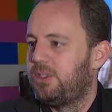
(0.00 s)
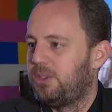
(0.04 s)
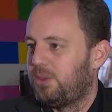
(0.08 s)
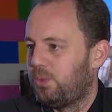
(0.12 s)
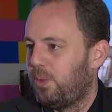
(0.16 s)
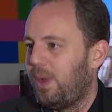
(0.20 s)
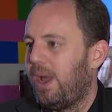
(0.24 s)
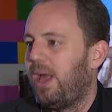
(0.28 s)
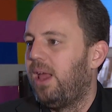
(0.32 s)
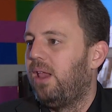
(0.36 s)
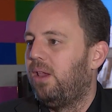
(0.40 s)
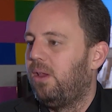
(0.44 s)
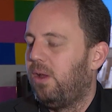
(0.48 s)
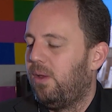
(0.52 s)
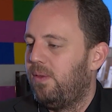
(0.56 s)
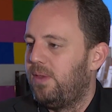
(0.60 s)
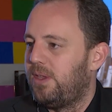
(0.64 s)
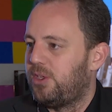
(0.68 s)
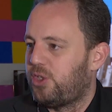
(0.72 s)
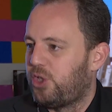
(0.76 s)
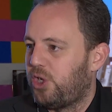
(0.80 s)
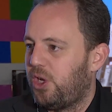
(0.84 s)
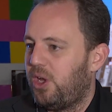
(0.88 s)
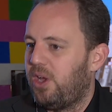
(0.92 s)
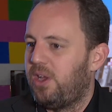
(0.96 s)
as well on
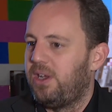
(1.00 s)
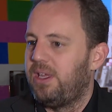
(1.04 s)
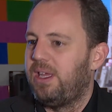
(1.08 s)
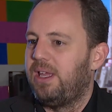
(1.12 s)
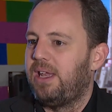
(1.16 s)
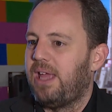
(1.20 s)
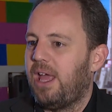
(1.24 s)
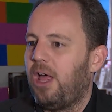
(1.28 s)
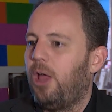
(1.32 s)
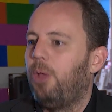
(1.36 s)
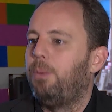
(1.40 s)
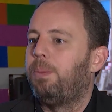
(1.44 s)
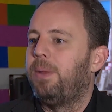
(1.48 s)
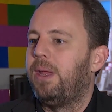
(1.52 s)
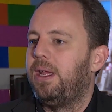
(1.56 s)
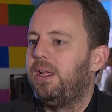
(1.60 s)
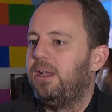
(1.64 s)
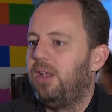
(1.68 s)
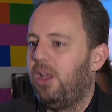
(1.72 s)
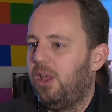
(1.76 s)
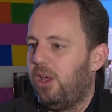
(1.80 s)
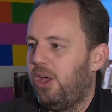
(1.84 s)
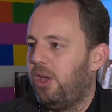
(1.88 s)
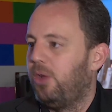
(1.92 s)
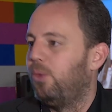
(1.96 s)
this journey and helping
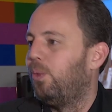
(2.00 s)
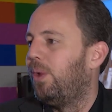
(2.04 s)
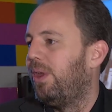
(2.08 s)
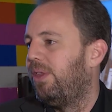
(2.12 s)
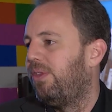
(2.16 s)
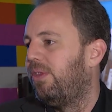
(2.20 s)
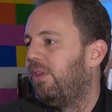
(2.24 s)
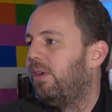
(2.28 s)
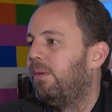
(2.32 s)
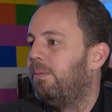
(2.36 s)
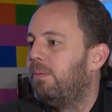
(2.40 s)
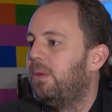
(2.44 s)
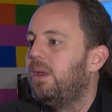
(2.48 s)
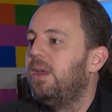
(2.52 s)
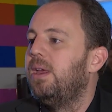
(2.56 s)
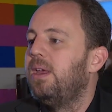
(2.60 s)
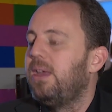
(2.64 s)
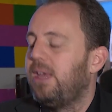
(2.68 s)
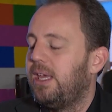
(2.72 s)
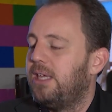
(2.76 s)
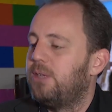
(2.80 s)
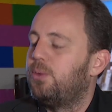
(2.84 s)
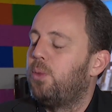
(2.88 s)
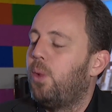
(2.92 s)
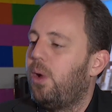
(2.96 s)
learn with them
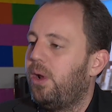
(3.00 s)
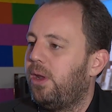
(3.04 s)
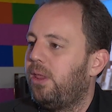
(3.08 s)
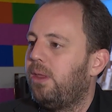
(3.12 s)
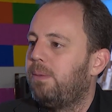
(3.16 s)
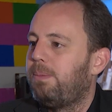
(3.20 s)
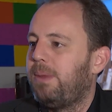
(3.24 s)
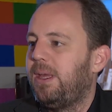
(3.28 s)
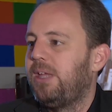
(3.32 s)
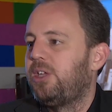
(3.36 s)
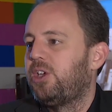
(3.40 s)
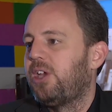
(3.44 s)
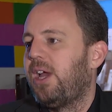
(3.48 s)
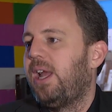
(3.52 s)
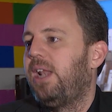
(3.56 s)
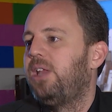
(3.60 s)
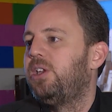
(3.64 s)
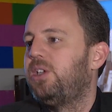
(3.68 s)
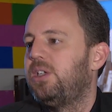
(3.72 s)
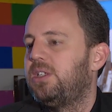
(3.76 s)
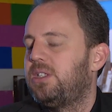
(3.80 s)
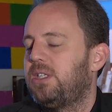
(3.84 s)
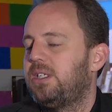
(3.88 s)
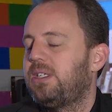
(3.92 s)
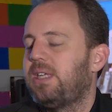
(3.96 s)
is one of the big
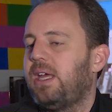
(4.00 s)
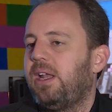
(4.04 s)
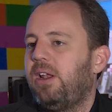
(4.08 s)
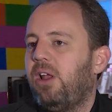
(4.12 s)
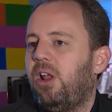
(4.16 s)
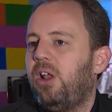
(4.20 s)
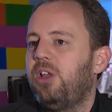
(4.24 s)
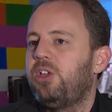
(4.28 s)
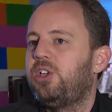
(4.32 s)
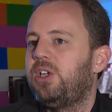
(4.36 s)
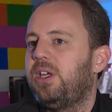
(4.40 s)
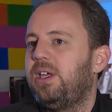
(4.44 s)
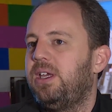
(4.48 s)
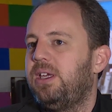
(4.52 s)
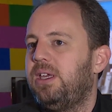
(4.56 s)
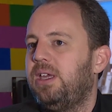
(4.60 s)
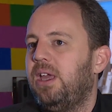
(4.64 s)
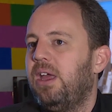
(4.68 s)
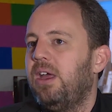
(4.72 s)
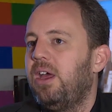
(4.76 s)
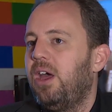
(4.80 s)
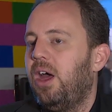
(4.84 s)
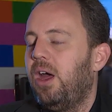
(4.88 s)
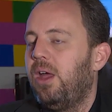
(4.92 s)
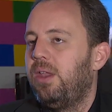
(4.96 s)
challenges. The technology
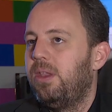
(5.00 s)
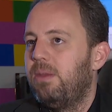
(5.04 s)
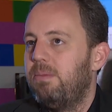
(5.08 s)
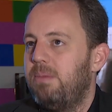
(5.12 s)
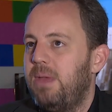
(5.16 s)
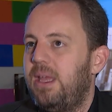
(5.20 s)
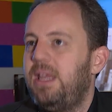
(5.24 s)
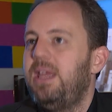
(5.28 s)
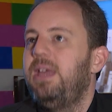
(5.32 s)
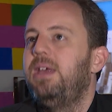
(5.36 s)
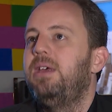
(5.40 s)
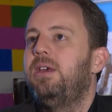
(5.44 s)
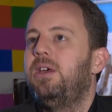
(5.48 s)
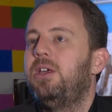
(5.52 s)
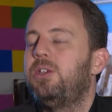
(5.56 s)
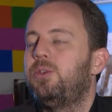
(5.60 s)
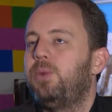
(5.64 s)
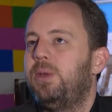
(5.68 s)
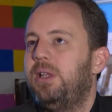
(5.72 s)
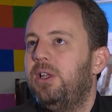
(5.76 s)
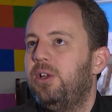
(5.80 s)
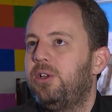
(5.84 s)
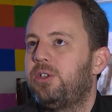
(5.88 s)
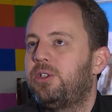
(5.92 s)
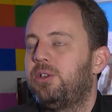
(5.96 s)
at the minute, as
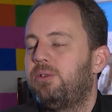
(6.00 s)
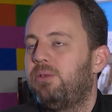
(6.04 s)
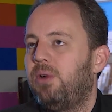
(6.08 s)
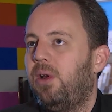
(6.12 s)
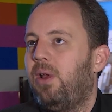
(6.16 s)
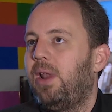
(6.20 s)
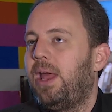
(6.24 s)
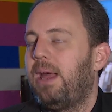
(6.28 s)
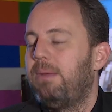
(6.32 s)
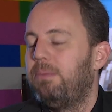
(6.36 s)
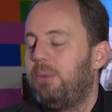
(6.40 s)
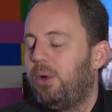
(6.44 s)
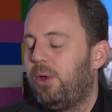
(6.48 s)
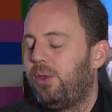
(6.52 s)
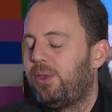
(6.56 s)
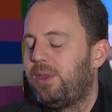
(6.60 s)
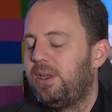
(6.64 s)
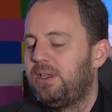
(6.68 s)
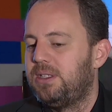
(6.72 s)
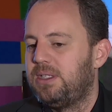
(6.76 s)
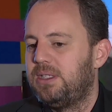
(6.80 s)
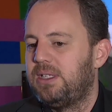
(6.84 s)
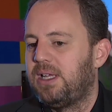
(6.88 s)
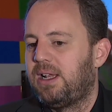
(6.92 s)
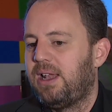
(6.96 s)
we look to roll out more
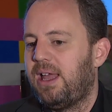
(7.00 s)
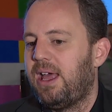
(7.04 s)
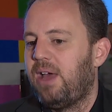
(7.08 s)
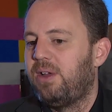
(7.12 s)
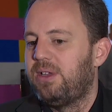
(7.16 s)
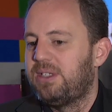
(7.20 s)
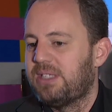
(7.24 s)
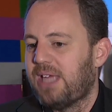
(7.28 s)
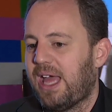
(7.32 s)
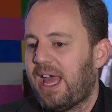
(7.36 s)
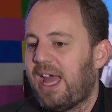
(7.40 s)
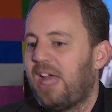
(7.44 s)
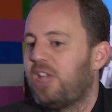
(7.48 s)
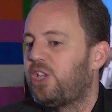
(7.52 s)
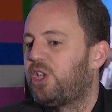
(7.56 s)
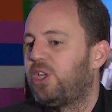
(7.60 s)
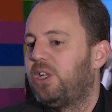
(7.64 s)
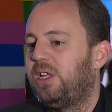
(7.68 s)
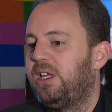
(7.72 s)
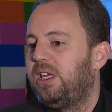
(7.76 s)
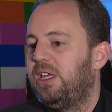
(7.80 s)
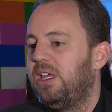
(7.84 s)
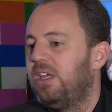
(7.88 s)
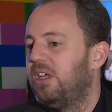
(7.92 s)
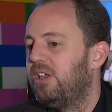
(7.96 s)
things in the cloud, is
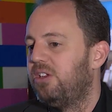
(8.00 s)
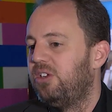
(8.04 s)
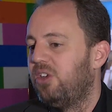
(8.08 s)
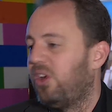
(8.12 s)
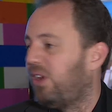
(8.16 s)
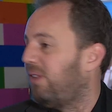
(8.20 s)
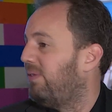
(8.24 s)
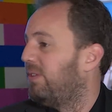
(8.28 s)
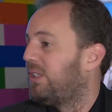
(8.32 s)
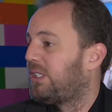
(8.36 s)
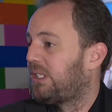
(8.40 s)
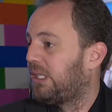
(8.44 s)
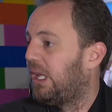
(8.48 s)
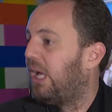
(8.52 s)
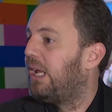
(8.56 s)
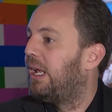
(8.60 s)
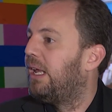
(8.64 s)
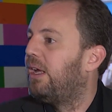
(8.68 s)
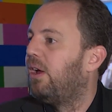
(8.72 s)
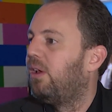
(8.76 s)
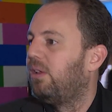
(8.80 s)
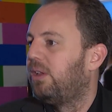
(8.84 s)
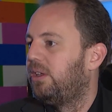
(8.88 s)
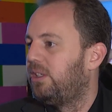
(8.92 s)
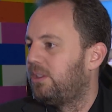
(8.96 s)
actually not even slightly
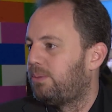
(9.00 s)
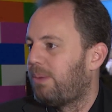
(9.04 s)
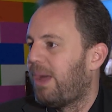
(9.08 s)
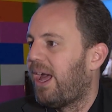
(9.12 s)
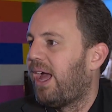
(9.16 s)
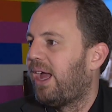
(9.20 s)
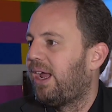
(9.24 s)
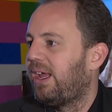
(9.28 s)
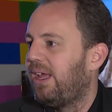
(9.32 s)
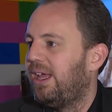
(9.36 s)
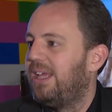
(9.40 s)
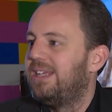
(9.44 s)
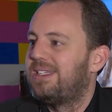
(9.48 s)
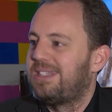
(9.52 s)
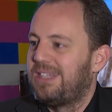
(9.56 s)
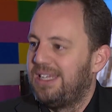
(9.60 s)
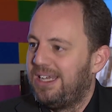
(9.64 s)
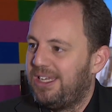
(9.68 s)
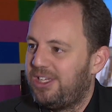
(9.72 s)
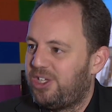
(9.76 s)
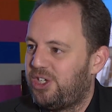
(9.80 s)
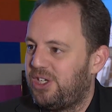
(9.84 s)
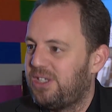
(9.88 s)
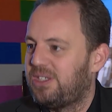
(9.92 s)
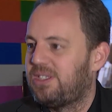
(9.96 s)
holding us back. It's the
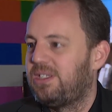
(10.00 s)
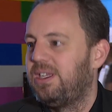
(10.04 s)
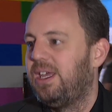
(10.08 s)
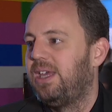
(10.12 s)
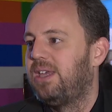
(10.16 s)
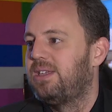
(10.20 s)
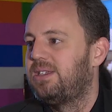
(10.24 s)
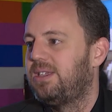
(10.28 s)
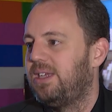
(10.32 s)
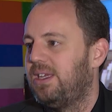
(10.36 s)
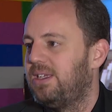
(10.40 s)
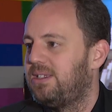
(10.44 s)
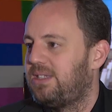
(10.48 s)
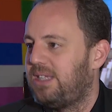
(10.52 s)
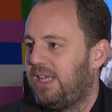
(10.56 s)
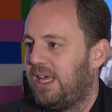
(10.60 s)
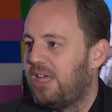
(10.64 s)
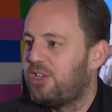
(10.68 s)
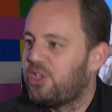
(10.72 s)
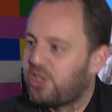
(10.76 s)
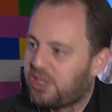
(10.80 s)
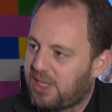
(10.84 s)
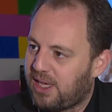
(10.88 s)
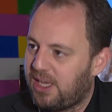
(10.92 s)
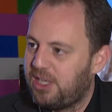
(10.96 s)
logistics, it's the
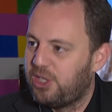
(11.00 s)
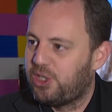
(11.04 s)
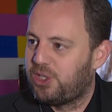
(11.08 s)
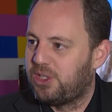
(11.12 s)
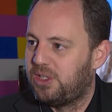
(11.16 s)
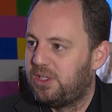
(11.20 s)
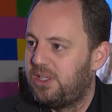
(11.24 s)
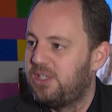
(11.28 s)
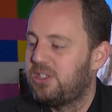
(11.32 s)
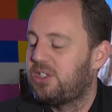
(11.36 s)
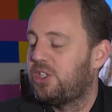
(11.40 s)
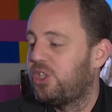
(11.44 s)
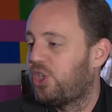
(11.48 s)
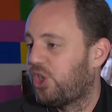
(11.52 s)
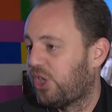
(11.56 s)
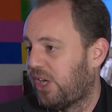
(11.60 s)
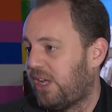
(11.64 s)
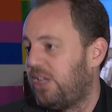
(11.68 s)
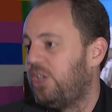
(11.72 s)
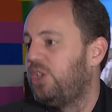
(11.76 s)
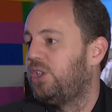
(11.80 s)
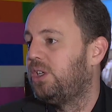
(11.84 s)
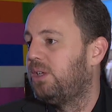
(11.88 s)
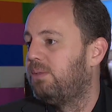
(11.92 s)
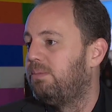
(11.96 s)
education, it's the
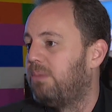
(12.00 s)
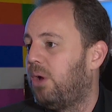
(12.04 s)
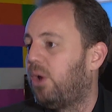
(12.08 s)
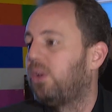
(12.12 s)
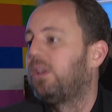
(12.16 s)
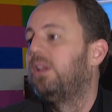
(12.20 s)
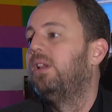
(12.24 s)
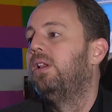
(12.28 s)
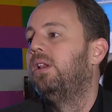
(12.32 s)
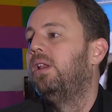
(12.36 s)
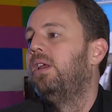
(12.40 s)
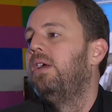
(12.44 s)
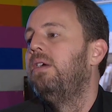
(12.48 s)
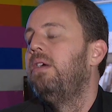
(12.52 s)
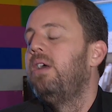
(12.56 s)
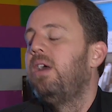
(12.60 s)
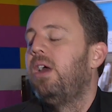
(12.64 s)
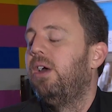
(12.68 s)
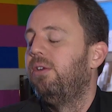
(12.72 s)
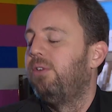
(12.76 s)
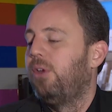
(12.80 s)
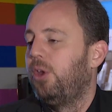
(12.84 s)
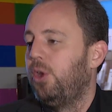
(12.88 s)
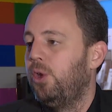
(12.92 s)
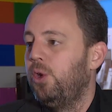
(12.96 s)
change in model
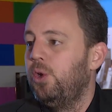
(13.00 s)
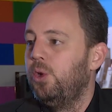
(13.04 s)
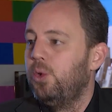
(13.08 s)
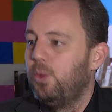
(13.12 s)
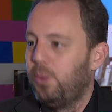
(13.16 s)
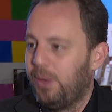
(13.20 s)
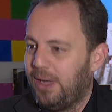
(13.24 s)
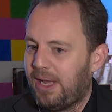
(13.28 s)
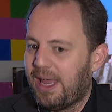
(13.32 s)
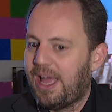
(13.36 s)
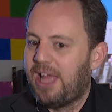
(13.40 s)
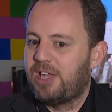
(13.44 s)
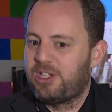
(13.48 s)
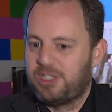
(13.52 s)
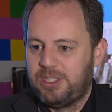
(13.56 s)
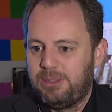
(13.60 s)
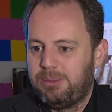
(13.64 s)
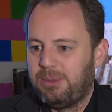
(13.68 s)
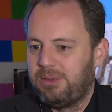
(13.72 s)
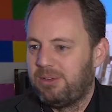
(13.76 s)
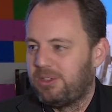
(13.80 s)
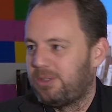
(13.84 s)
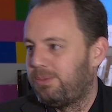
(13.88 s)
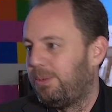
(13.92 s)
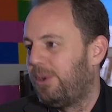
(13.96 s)
of who will actually
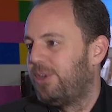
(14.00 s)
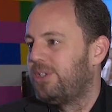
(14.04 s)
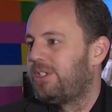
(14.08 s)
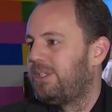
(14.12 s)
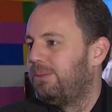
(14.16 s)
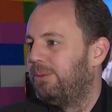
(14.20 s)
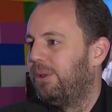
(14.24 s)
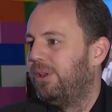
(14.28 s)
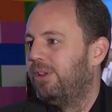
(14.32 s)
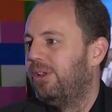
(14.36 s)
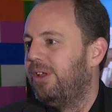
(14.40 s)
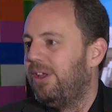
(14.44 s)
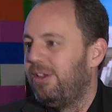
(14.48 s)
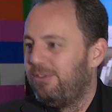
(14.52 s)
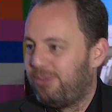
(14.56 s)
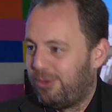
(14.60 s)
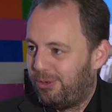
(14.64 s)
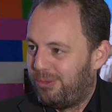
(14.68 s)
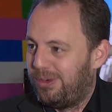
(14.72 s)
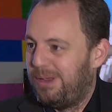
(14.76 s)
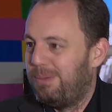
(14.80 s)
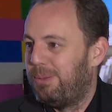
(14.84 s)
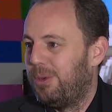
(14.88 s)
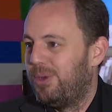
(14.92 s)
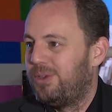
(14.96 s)
be responsible for
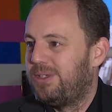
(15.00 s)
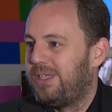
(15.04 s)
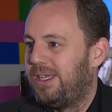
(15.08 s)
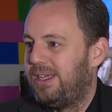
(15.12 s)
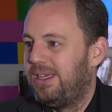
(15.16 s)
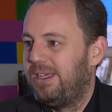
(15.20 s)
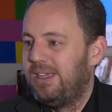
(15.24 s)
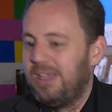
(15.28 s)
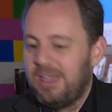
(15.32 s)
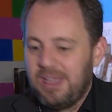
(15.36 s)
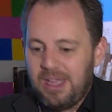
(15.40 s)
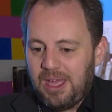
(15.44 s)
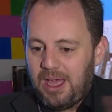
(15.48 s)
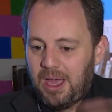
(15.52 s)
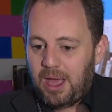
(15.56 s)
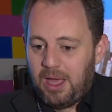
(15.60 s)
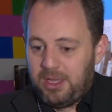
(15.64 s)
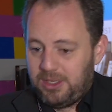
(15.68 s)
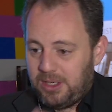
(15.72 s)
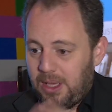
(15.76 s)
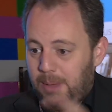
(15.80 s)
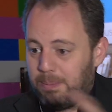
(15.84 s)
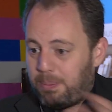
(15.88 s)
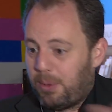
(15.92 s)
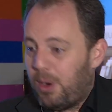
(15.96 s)
rebooting
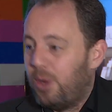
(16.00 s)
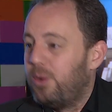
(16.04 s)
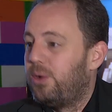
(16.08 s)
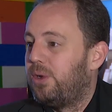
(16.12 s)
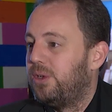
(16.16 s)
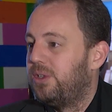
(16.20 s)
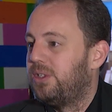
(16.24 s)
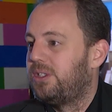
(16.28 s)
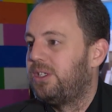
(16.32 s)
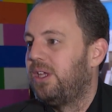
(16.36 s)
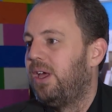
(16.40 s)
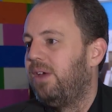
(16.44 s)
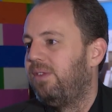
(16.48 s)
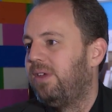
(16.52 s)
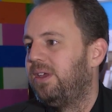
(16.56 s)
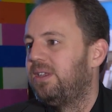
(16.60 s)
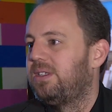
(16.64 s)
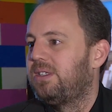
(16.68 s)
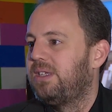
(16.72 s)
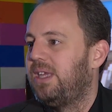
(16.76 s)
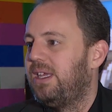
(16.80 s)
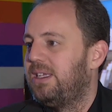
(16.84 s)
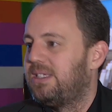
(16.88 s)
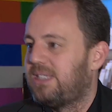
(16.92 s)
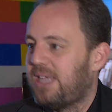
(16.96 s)
a broken
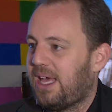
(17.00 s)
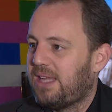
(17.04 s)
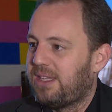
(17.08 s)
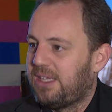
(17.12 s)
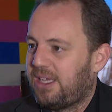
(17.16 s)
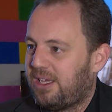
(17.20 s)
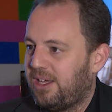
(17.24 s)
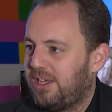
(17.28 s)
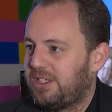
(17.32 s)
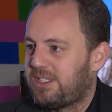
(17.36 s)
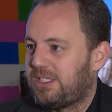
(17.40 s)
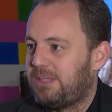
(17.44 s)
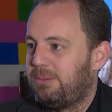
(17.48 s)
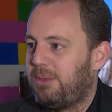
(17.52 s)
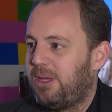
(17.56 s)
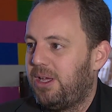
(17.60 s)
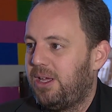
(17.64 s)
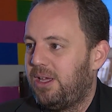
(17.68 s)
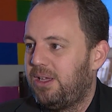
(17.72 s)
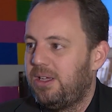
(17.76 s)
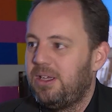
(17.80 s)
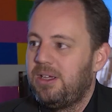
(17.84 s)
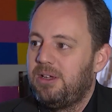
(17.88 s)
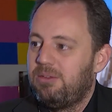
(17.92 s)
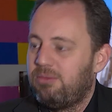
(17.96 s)
service. Is that the
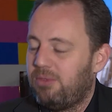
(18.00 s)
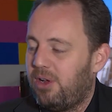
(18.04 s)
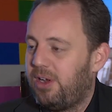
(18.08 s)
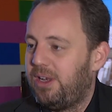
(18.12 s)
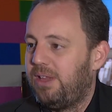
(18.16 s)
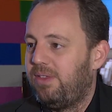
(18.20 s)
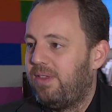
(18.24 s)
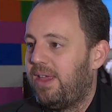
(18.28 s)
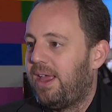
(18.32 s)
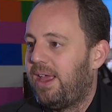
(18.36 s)
customer running